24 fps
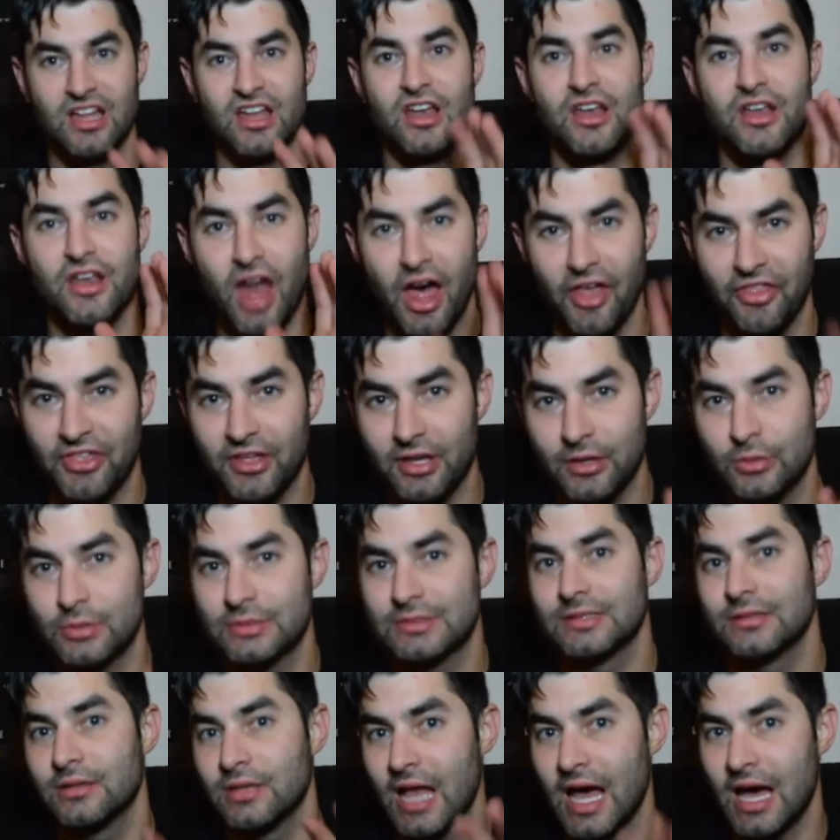Nothing was
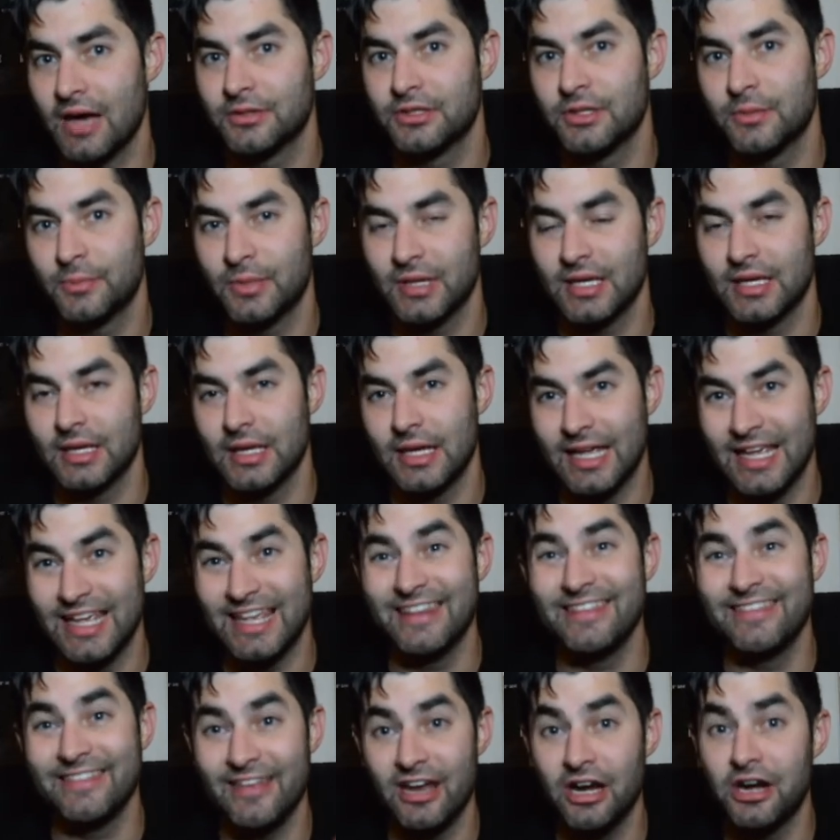allowed to be
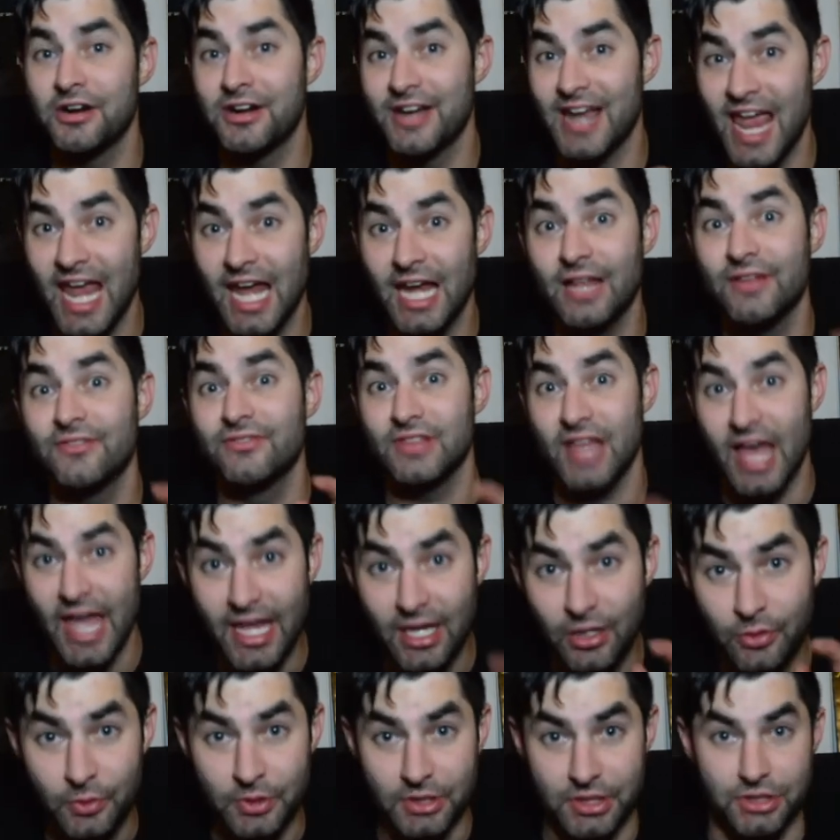in their native
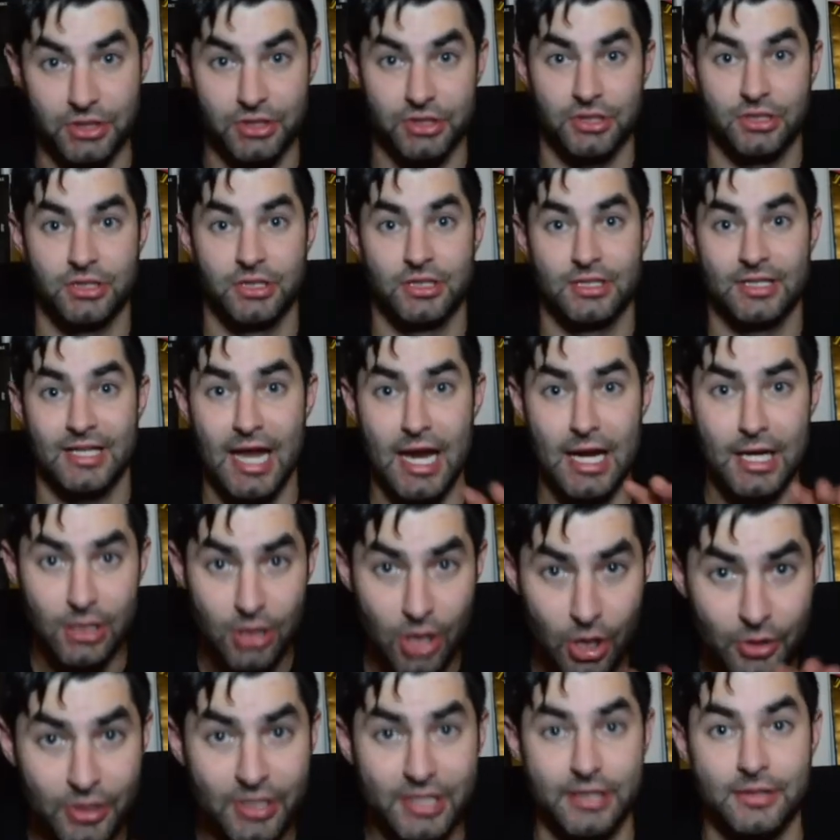language,
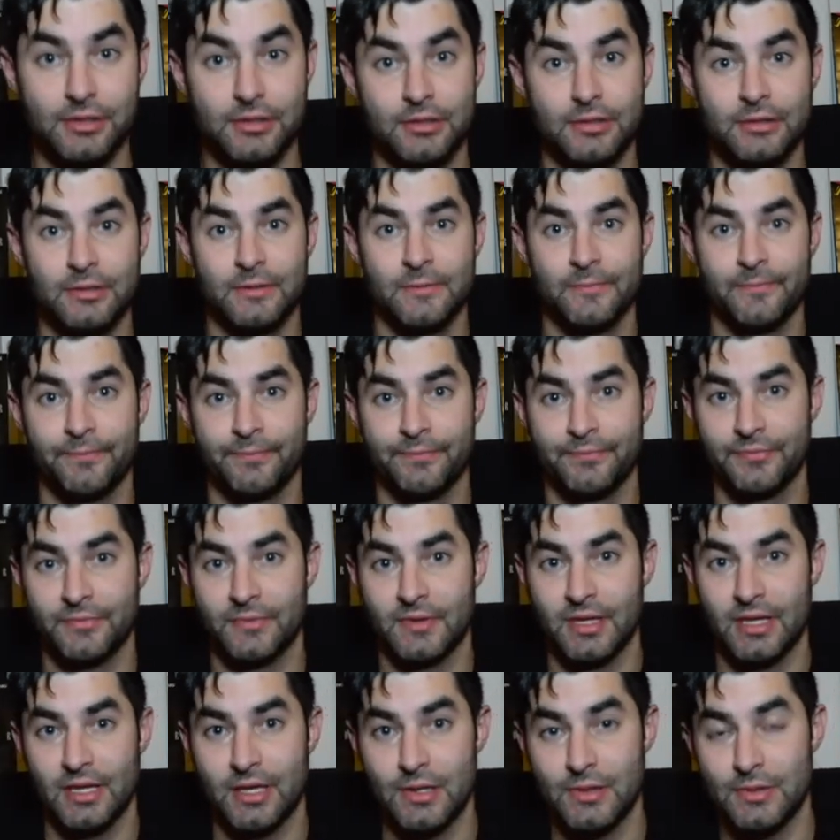Catalonian.
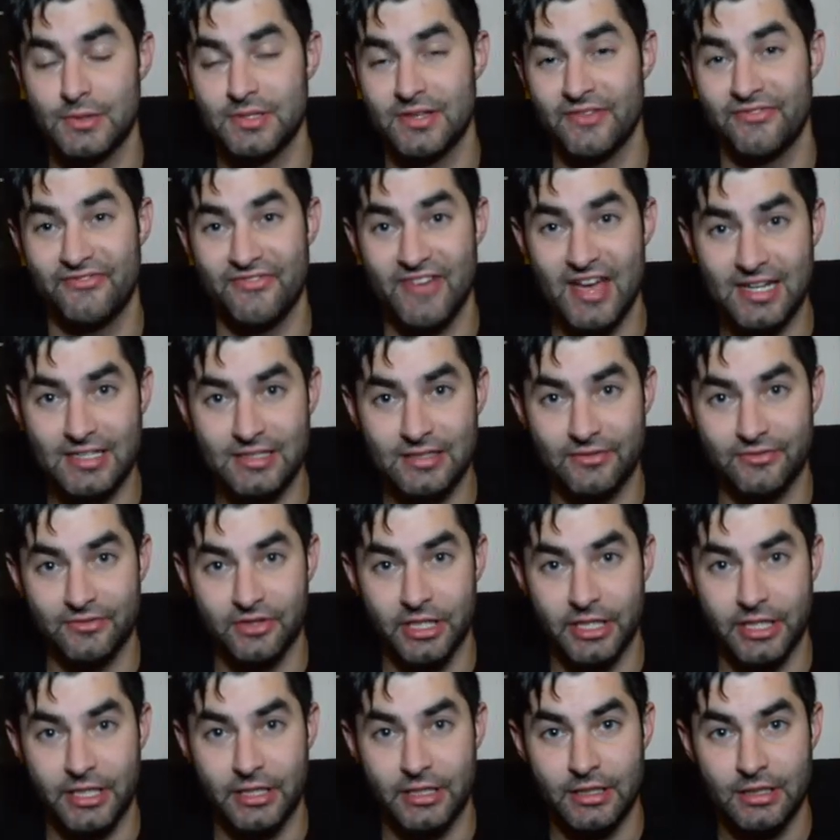It was
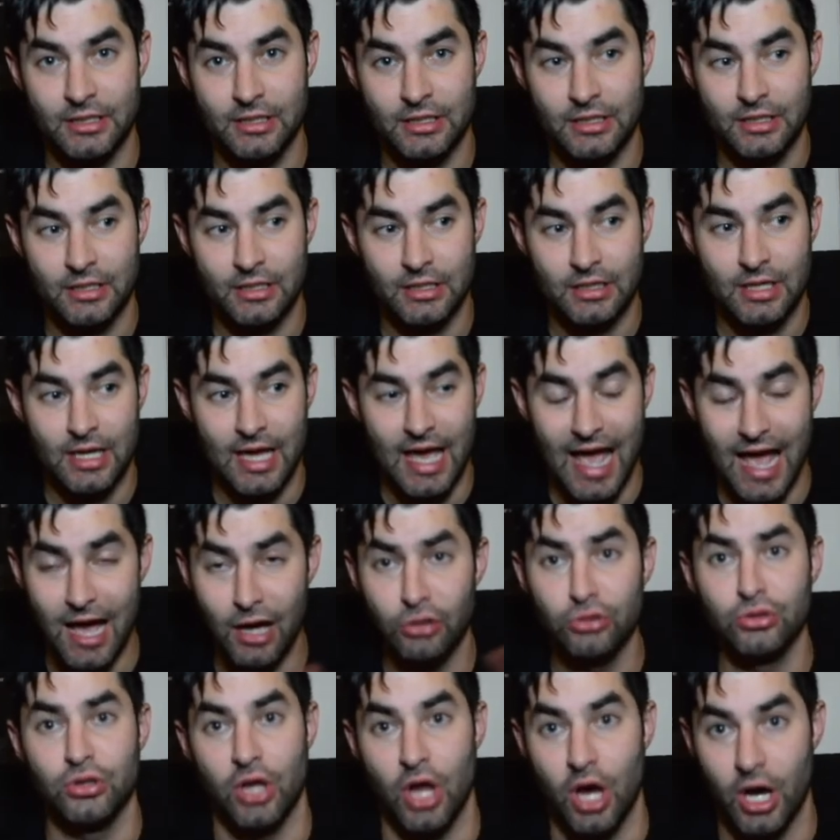effectively
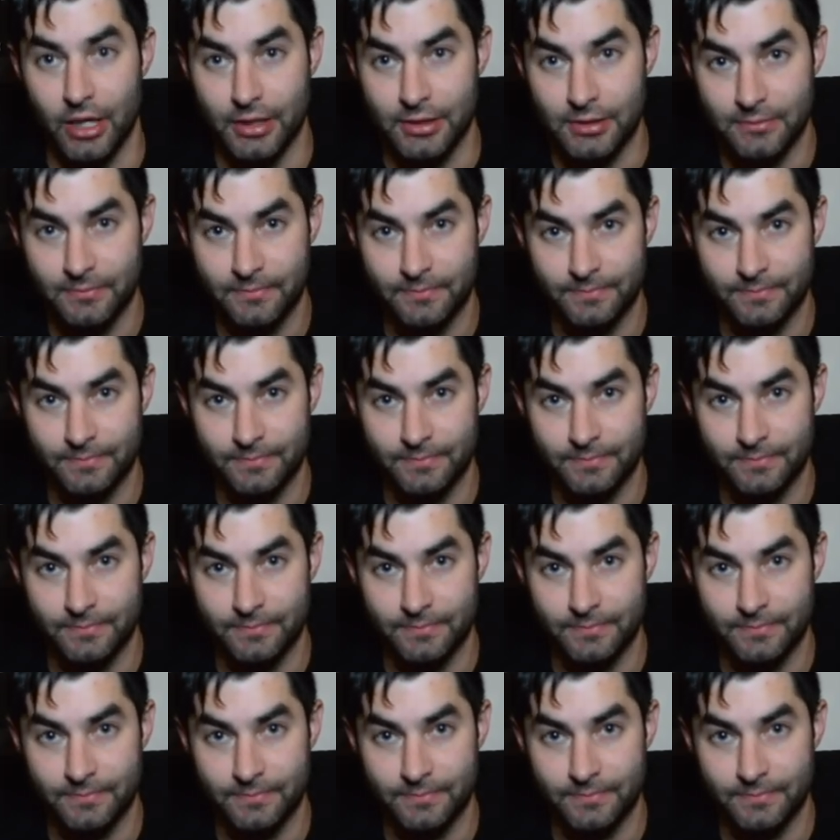outlawed.